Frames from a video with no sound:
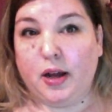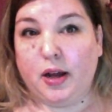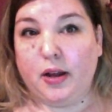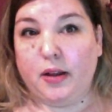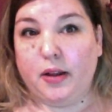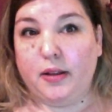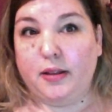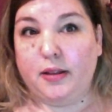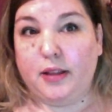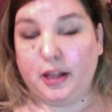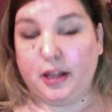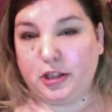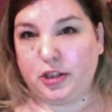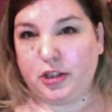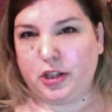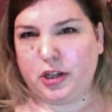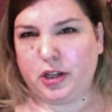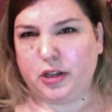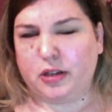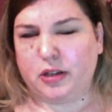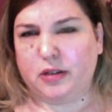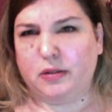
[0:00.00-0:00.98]
this
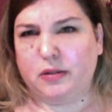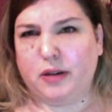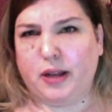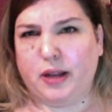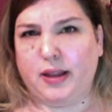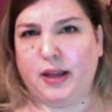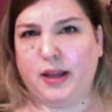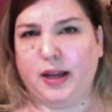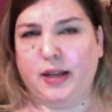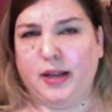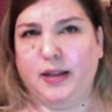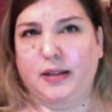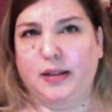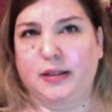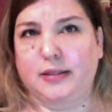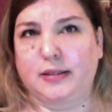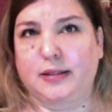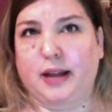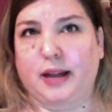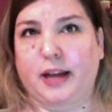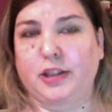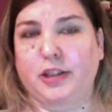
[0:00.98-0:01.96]
year. I think I did
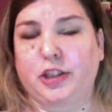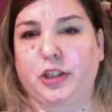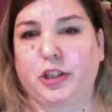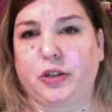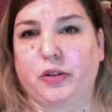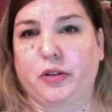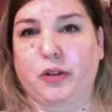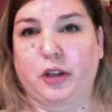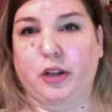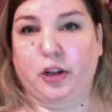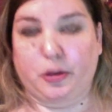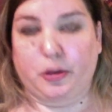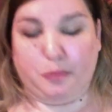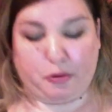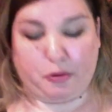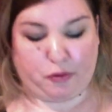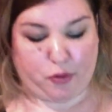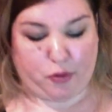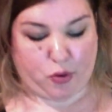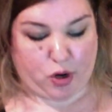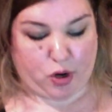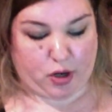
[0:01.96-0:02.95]
this last year or the year
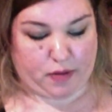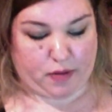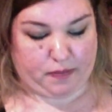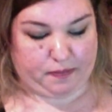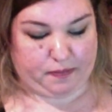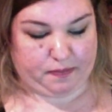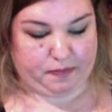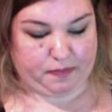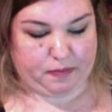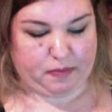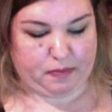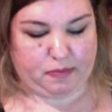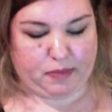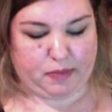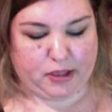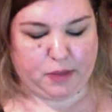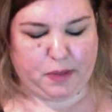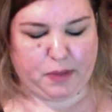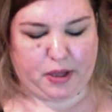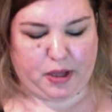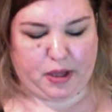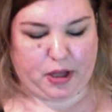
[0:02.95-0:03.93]
before. It
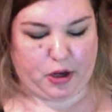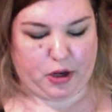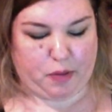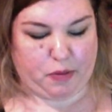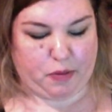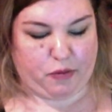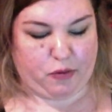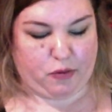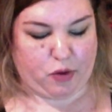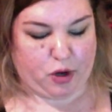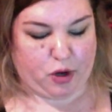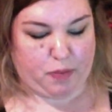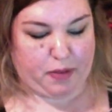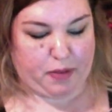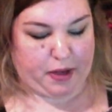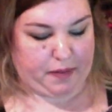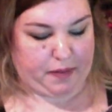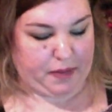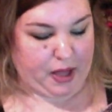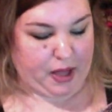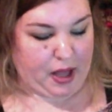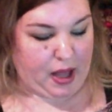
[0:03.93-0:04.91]
must be the year before,
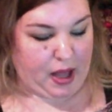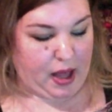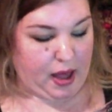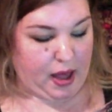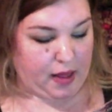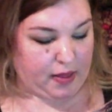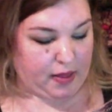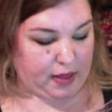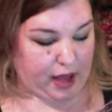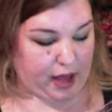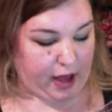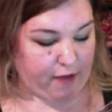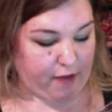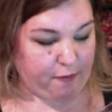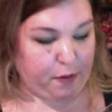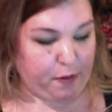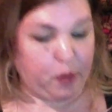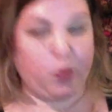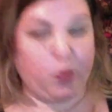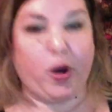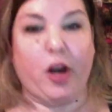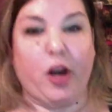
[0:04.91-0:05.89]
but I've
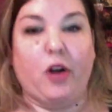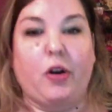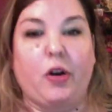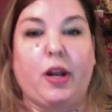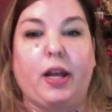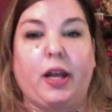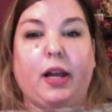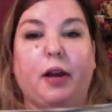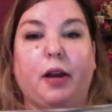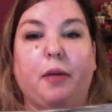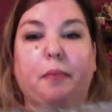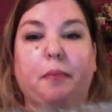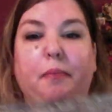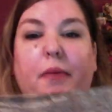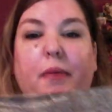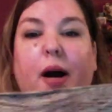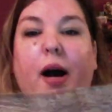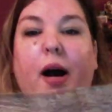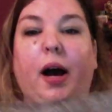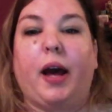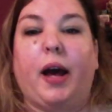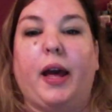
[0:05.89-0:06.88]
been wearing
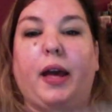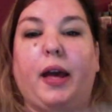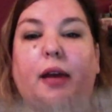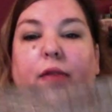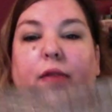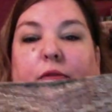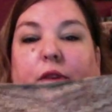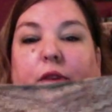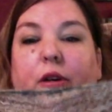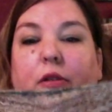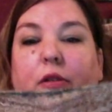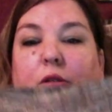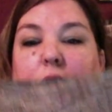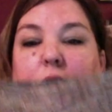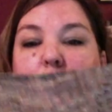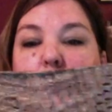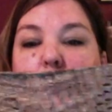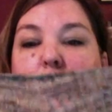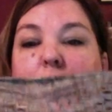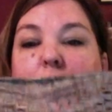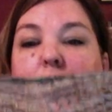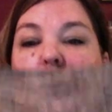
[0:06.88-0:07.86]
my
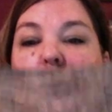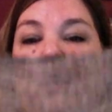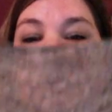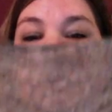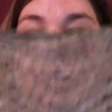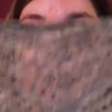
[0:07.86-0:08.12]
Meer